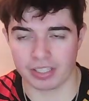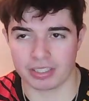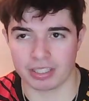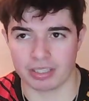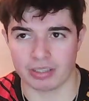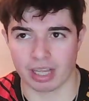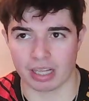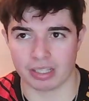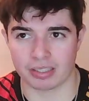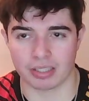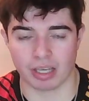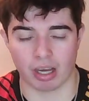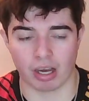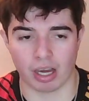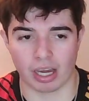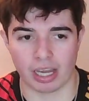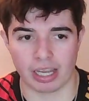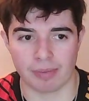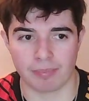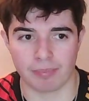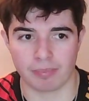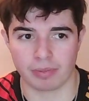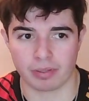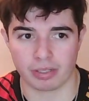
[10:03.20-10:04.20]
in that
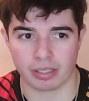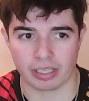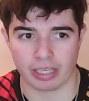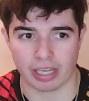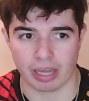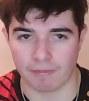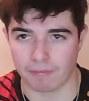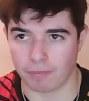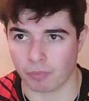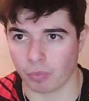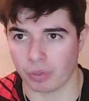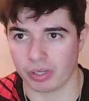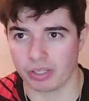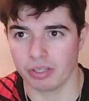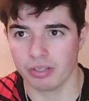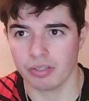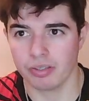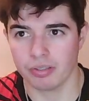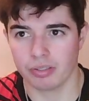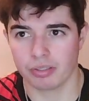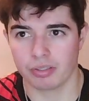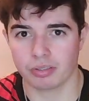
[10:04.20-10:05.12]
time get voided?